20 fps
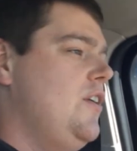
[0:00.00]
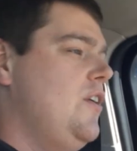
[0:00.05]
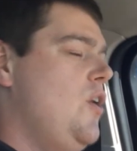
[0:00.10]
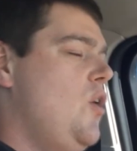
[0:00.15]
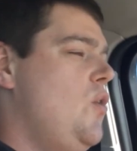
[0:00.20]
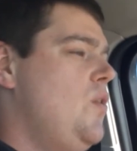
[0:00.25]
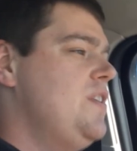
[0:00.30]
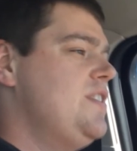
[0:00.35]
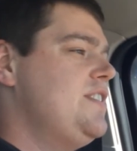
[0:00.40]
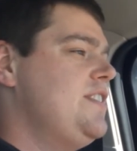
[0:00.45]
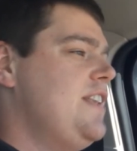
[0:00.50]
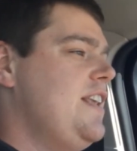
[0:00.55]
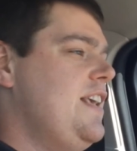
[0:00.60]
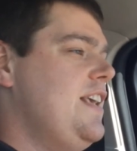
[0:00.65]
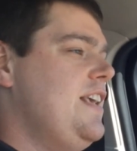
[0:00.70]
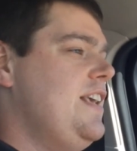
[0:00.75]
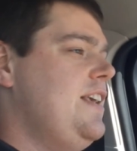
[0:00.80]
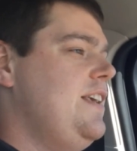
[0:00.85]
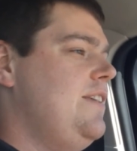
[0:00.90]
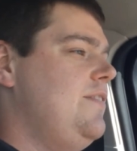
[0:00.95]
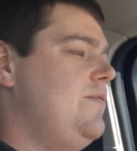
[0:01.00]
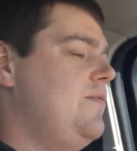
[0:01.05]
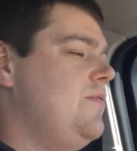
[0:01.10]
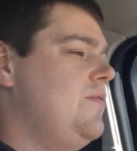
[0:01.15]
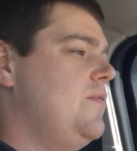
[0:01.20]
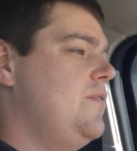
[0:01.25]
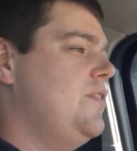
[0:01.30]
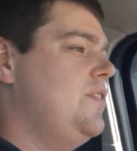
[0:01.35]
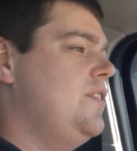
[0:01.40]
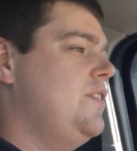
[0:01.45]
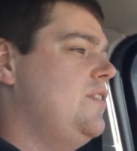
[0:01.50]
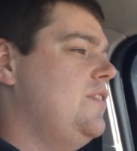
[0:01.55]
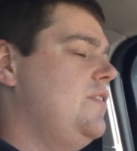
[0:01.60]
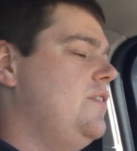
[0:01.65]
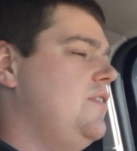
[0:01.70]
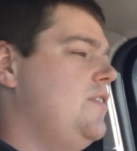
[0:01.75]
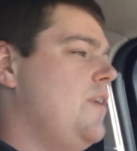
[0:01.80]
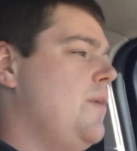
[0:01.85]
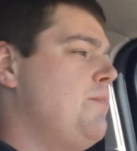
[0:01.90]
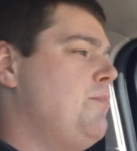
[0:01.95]
Who is the
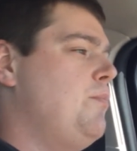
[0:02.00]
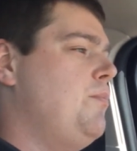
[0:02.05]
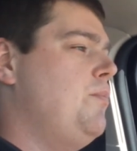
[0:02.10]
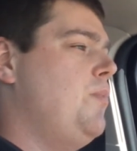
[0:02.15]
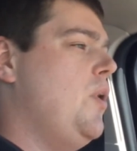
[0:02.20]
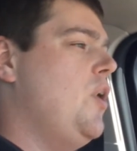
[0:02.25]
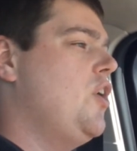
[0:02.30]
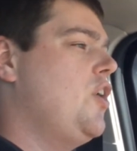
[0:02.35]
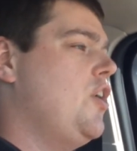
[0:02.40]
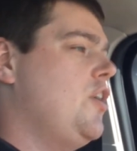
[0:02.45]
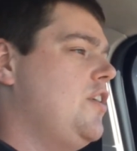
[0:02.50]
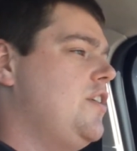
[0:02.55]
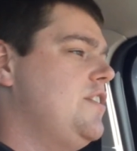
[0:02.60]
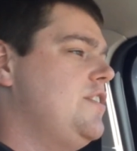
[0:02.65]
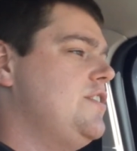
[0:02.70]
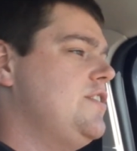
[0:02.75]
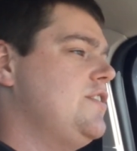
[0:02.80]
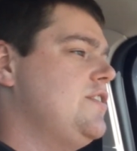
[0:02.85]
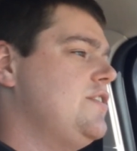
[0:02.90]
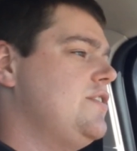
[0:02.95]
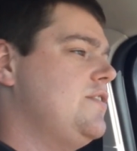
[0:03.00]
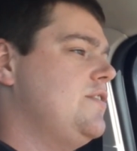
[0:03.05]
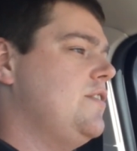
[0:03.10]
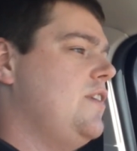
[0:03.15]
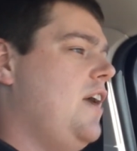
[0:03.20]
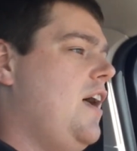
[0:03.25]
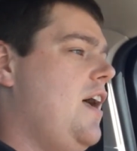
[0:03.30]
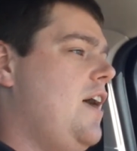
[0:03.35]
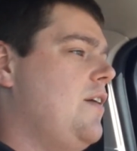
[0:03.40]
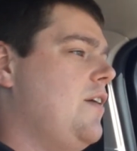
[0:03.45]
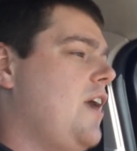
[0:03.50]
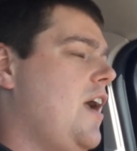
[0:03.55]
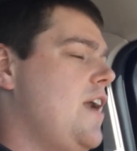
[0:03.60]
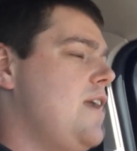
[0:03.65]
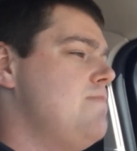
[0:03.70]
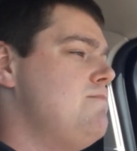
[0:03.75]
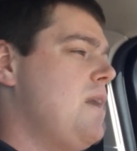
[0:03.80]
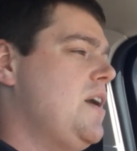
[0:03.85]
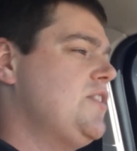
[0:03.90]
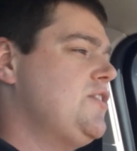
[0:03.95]
Booker's kind
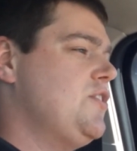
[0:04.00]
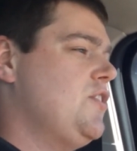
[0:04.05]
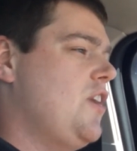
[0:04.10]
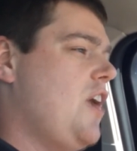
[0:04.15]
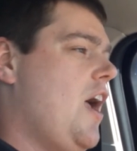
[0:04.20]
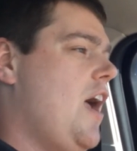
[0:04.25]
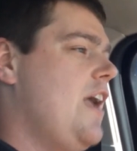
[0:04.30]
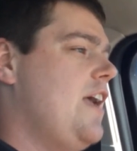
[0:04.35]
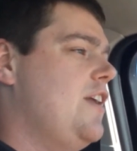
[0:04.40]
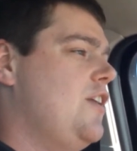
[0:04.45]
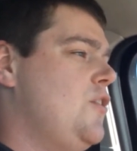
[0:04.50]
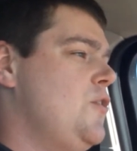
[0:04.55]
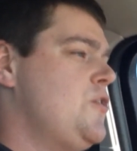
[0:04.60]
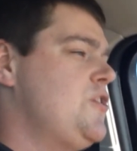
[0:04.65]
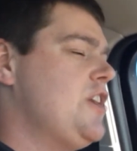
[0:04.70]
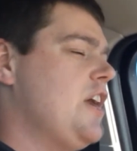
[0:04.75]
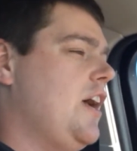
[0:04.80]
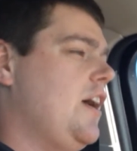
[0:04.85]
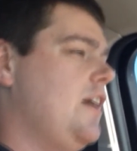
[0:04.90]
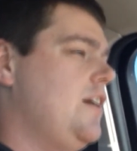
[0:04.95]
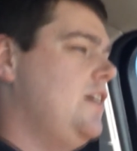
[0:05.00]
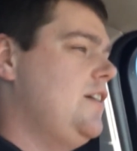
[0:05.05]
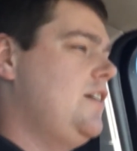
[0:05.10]
of muscle guy in Lucha?